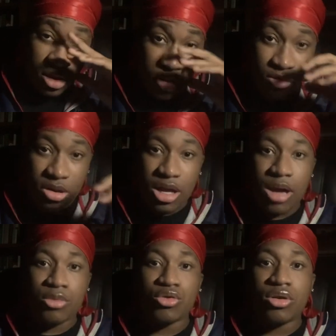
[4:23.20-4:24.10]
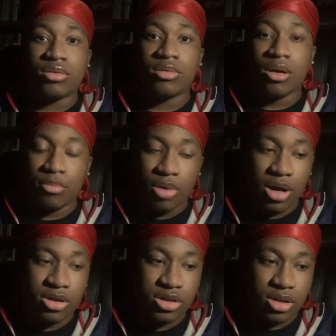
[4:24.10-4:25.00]
when Cam Jordan
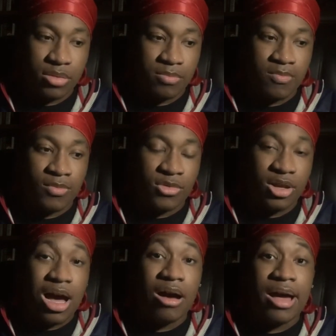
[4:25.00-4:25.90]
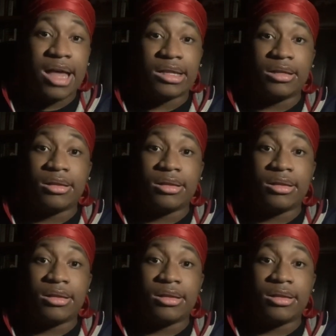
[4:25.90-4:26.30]
punched Kyle Allen?